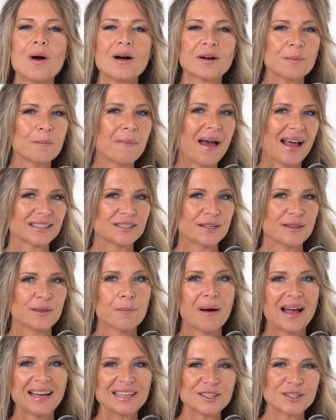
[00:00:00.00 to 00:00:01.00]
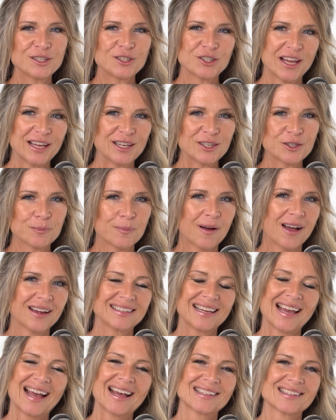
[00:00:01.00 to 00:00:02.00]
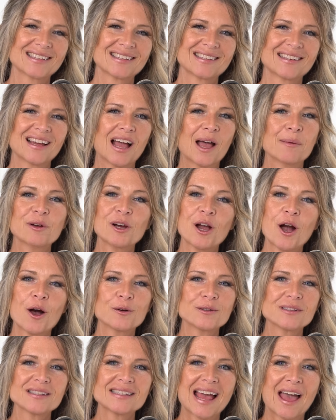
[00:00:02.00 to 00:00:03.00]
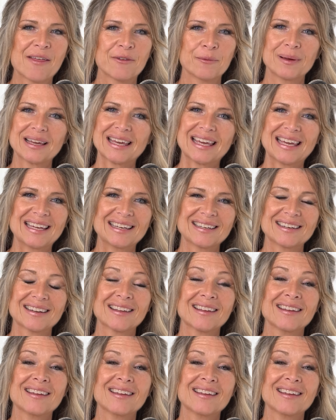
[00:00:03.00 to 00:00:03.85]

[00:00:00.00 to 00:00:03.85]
Welcome back to the Mind Change Podcast. I'm your host, Heather McKean.